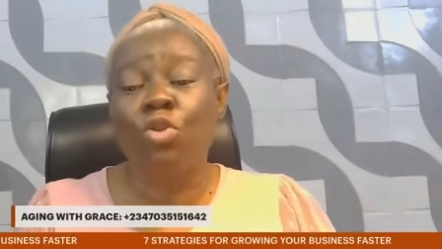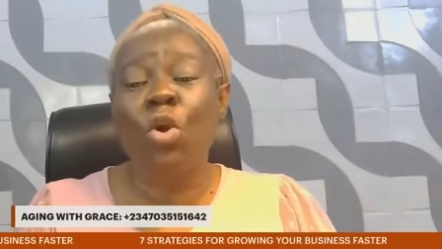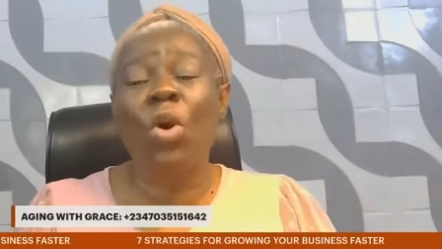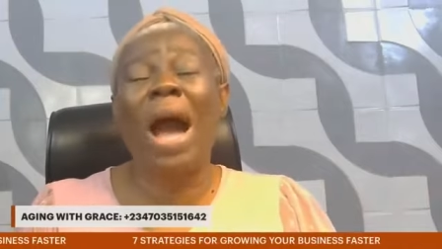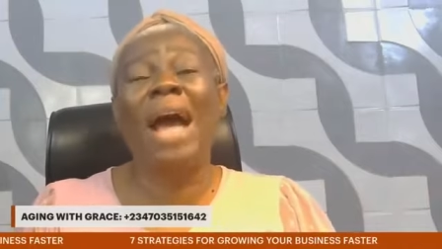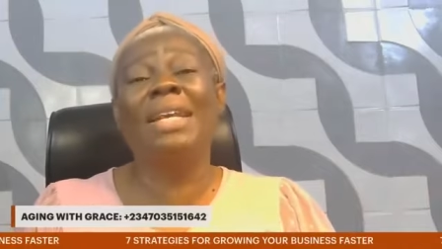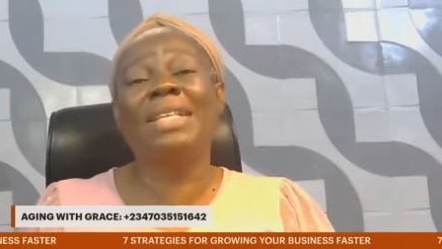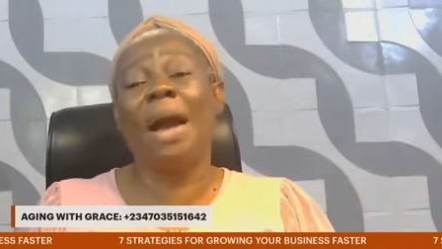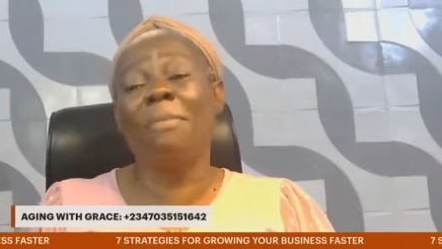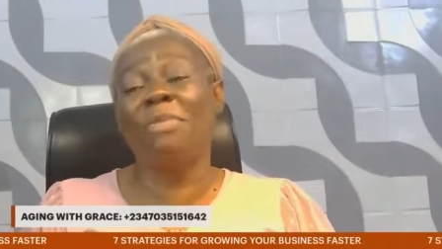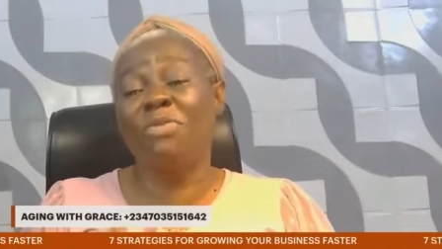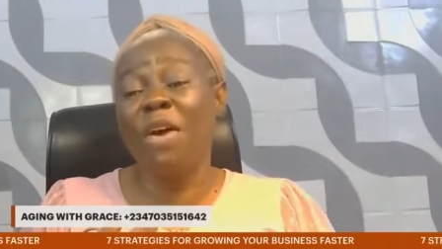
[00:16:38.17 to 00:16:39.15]
So, and it
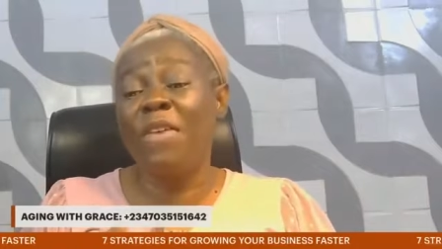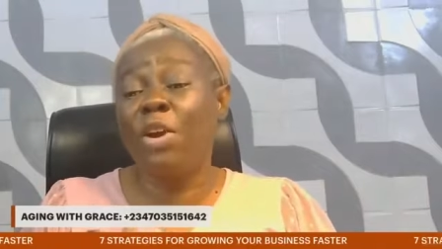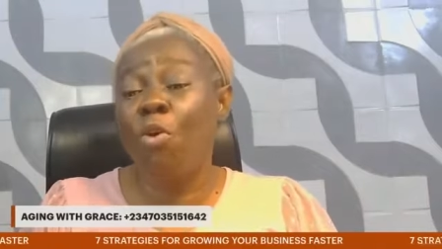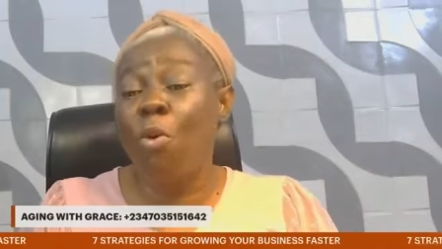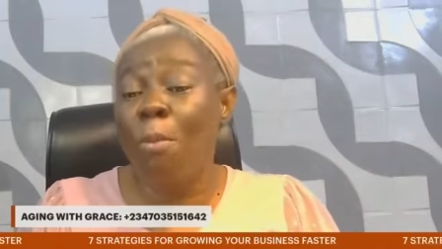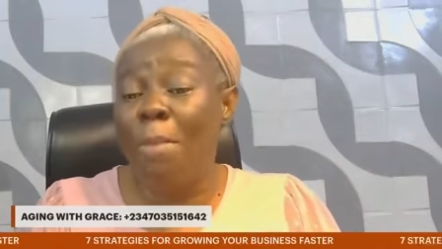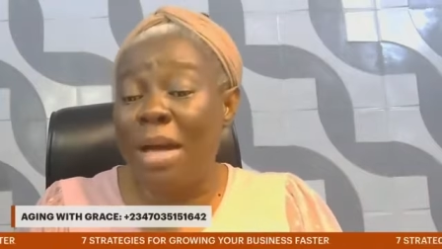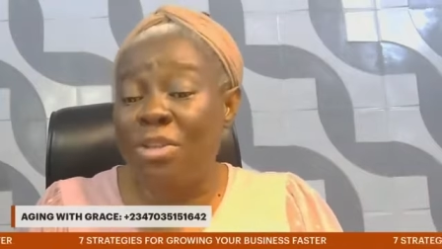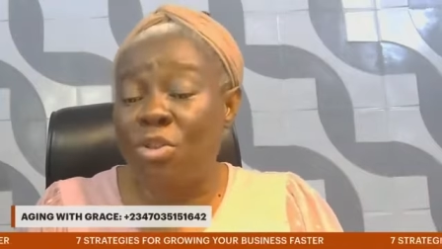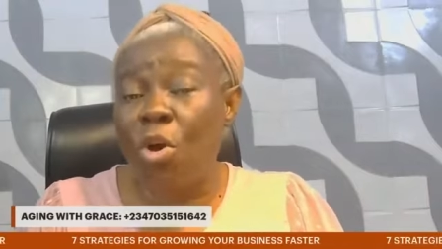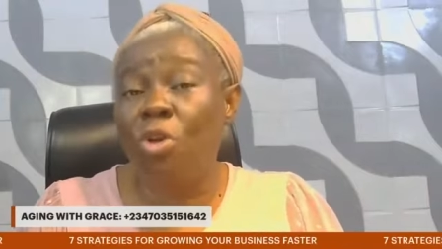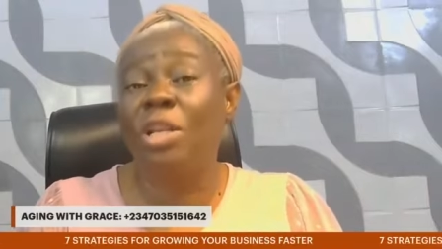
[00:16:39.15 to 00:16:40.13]
can be very
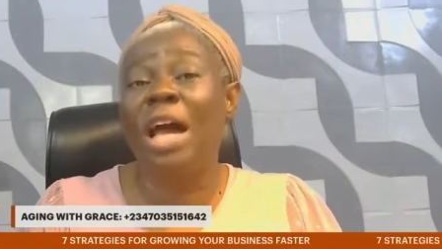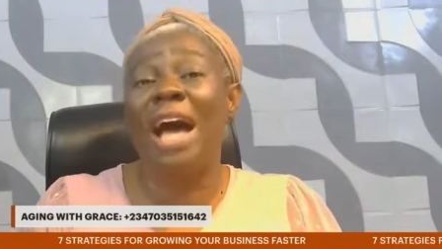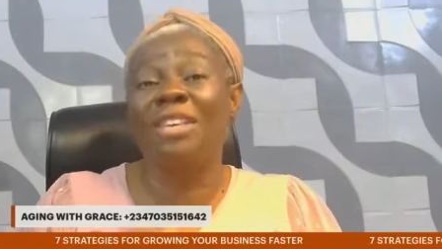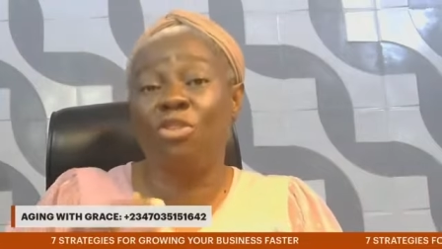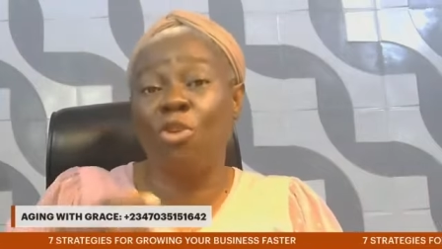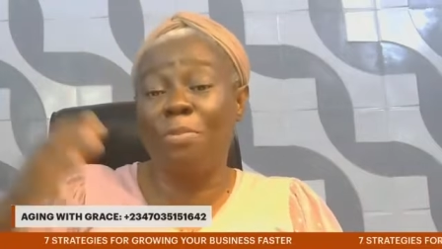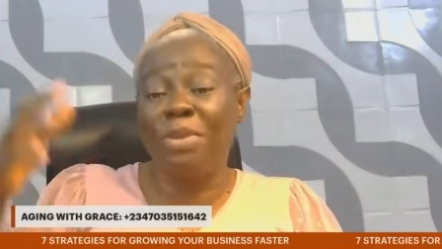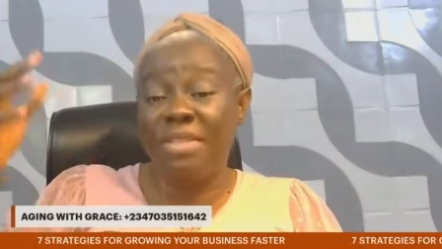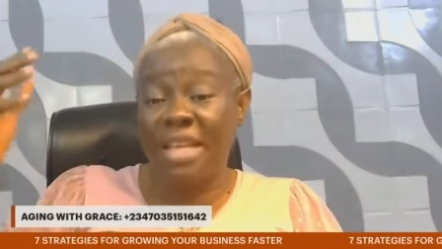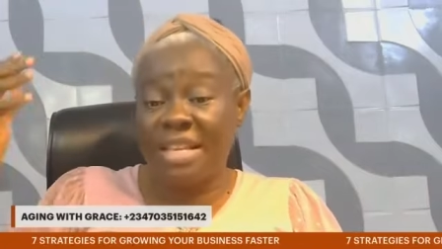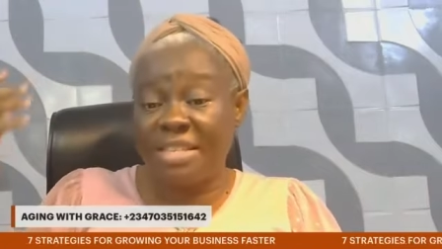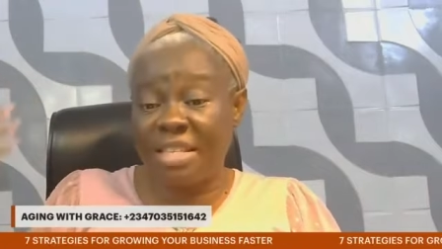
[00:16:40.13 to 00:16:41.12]
cumbersome as your
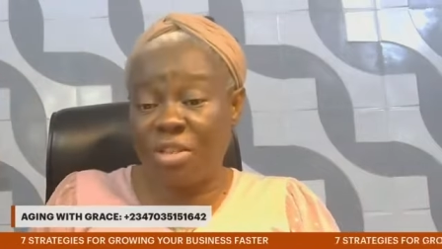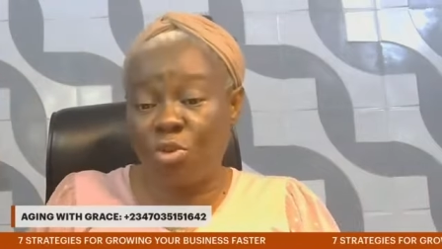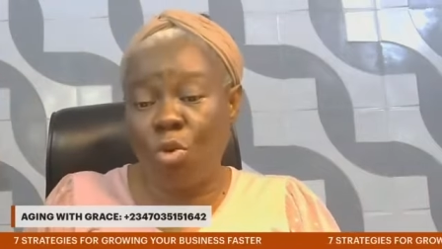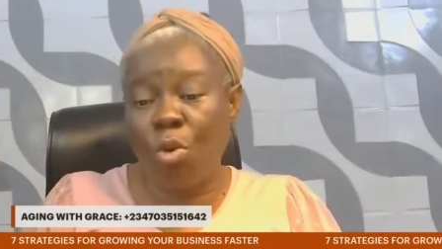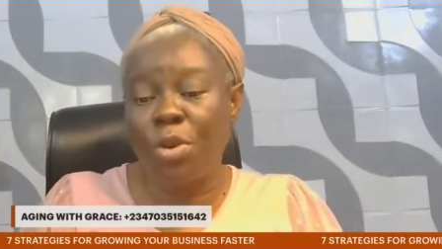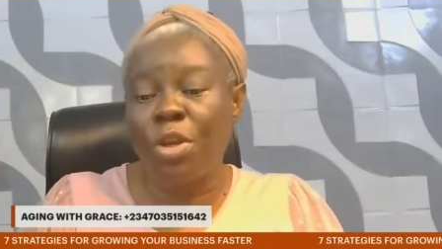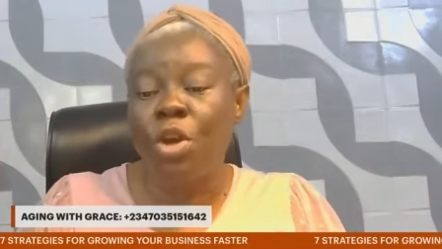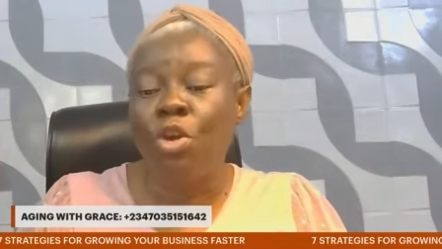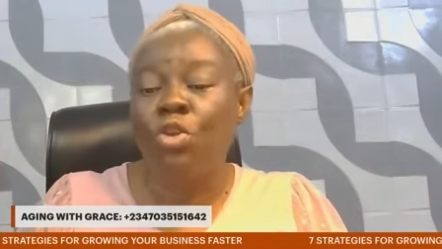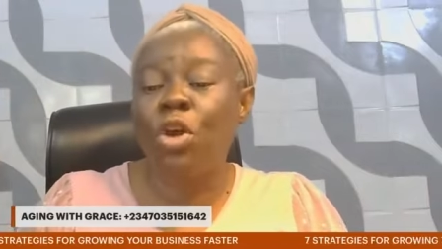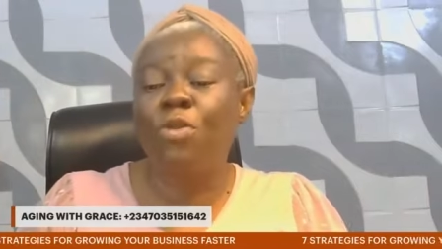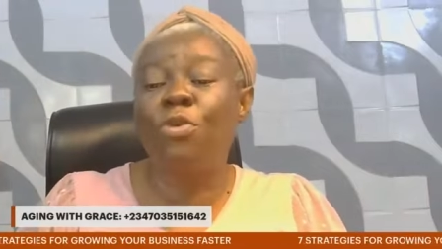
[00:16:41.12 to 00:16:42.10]
business is growing.
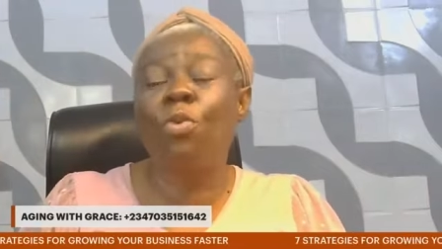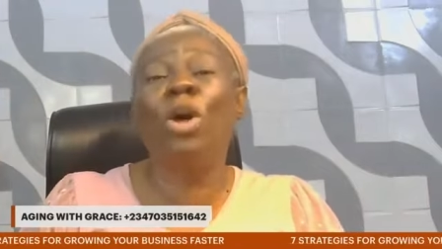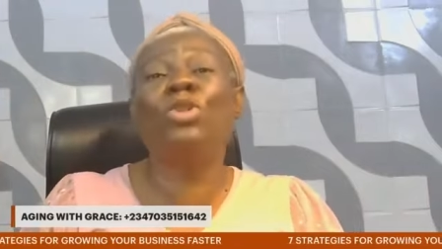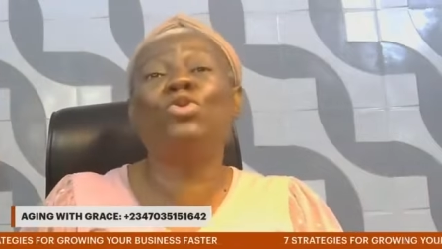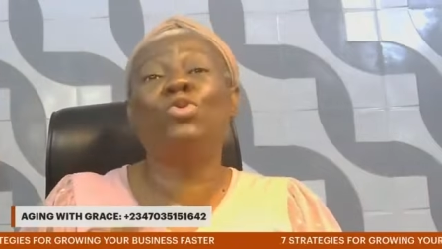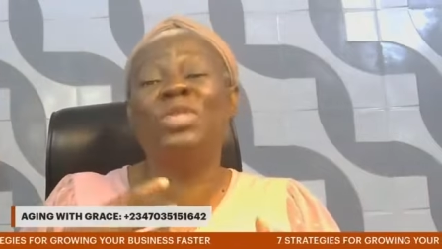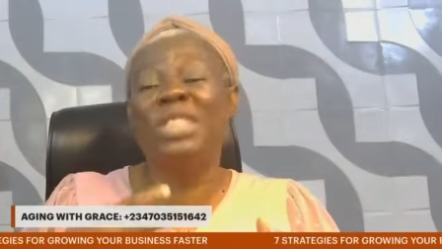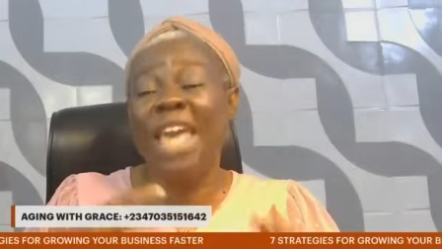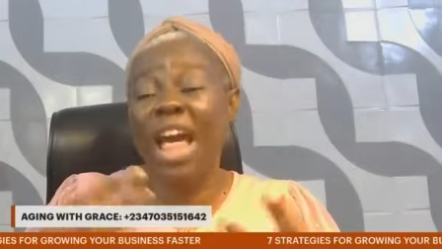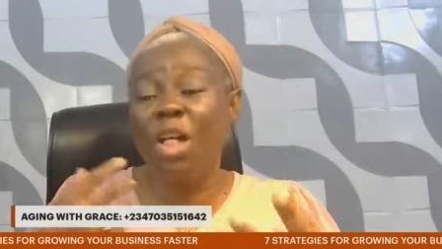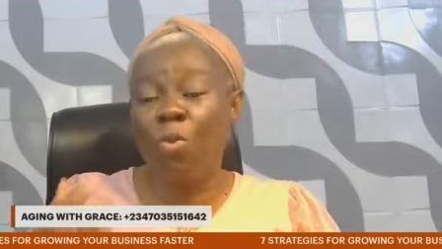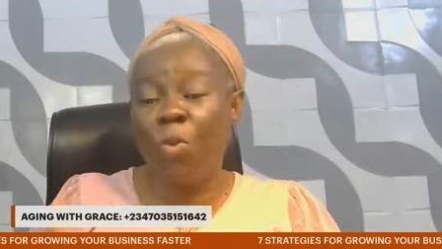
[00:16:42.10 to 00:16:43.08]
So, if you want to
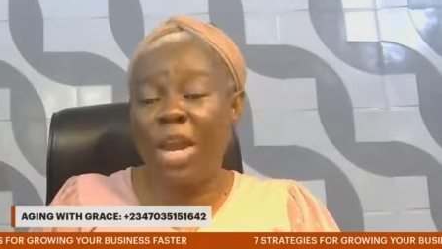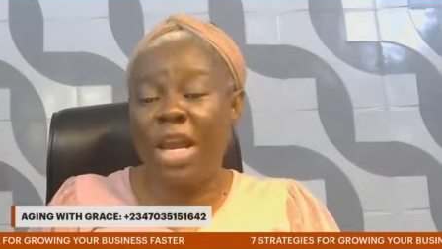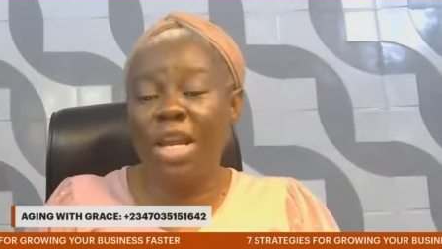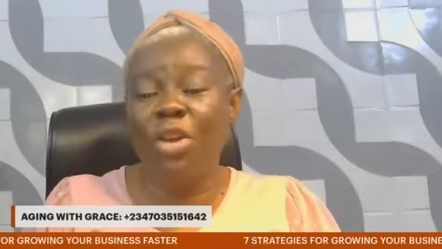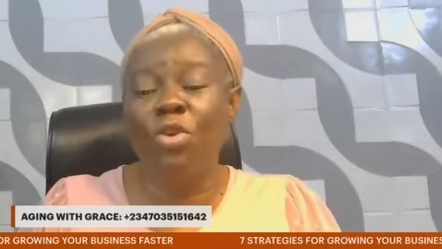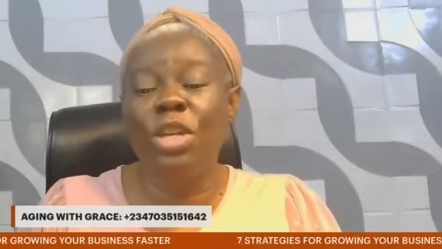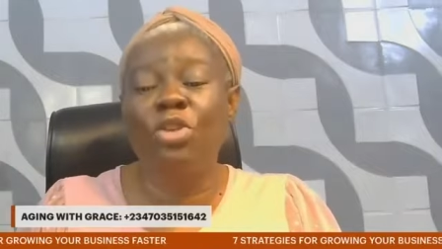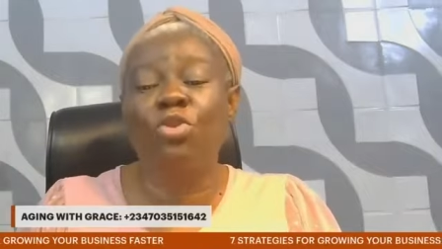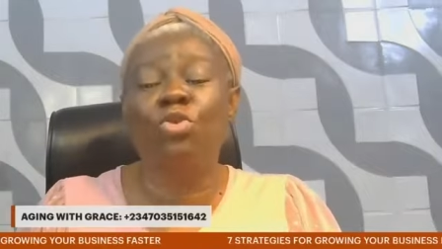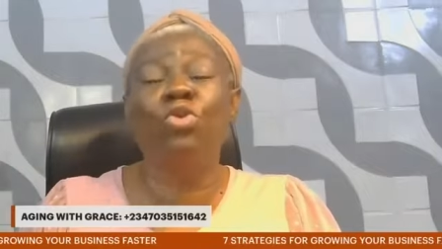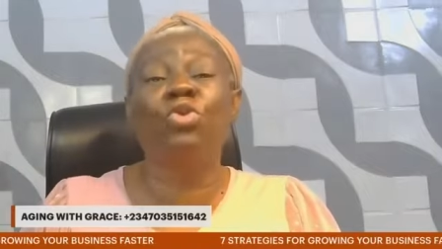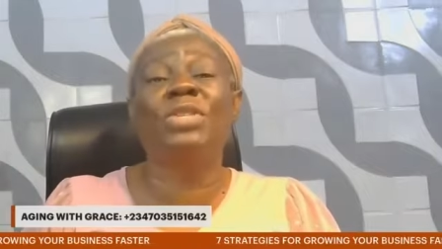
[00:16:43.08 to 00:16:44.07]
scale quickly, you need
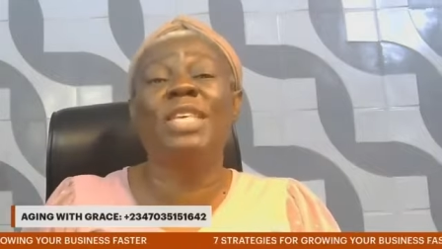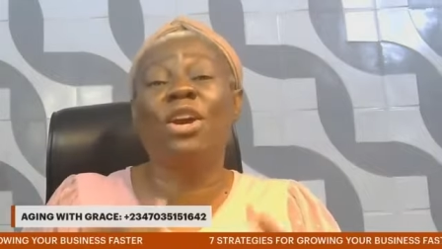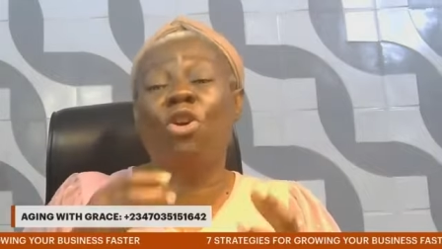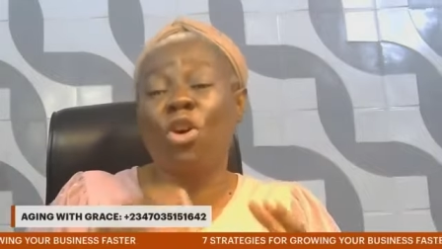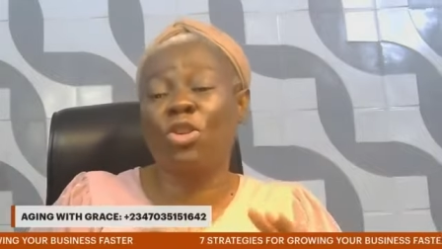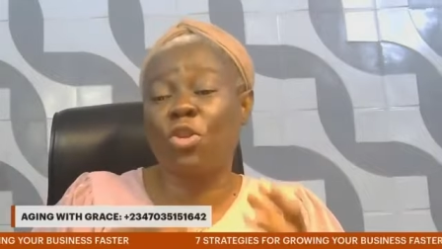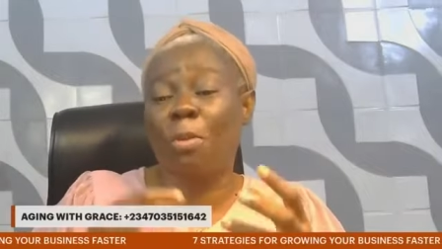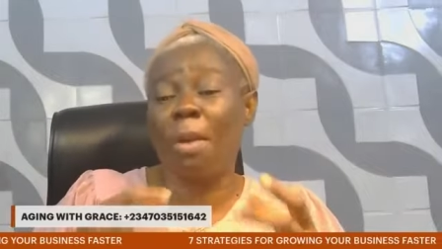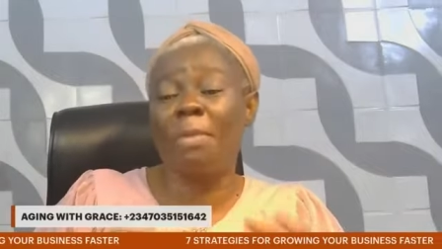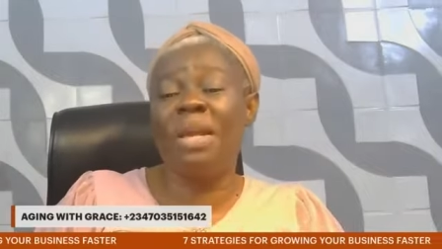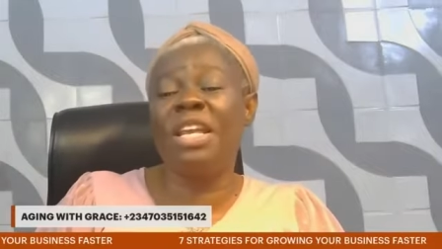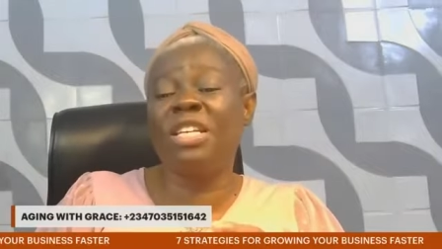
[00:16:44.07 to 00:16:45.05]
to use a
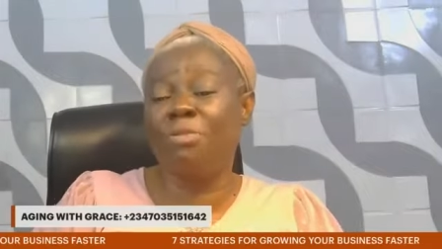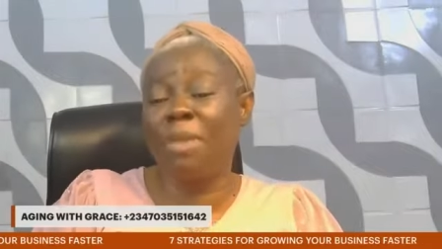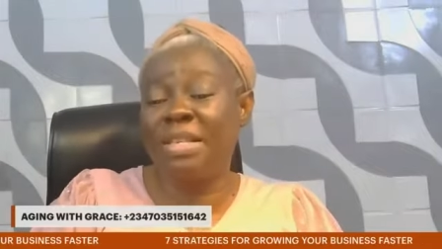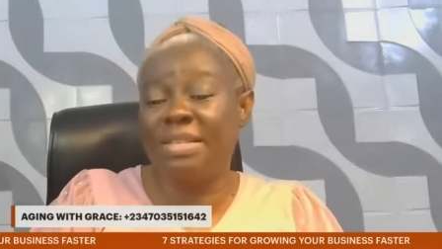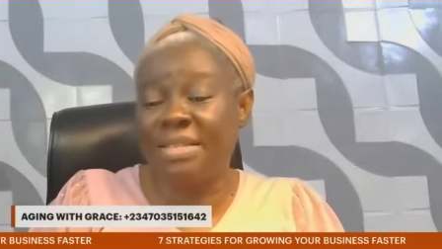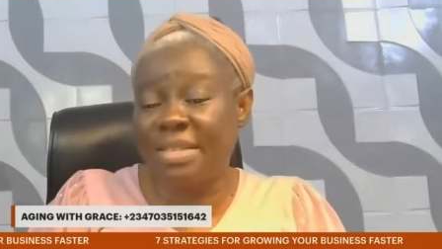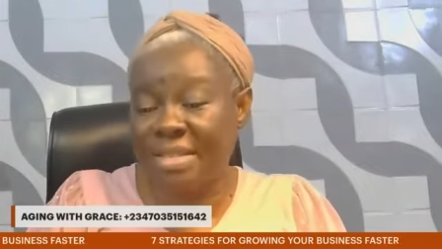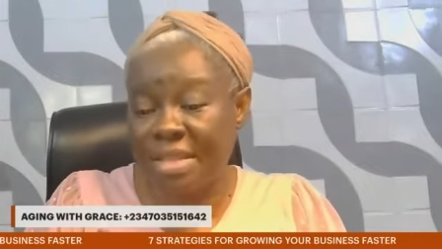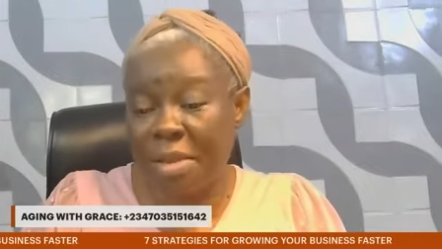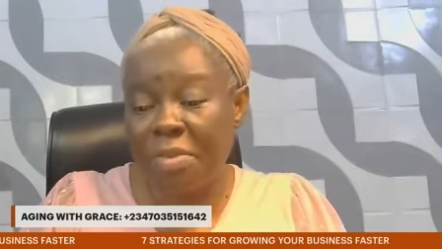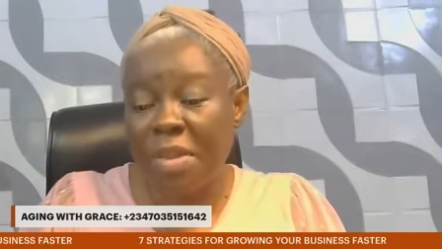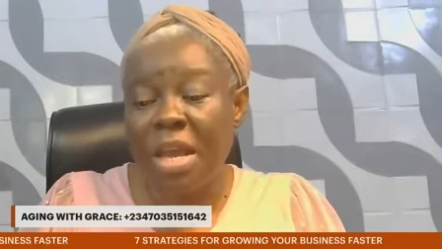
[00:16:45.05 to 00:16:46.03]
customer management
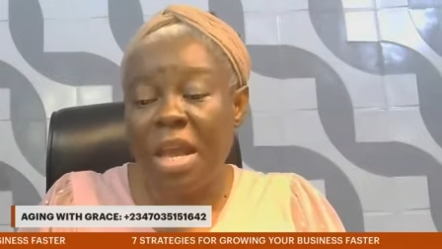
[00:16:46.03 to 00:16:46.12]
system.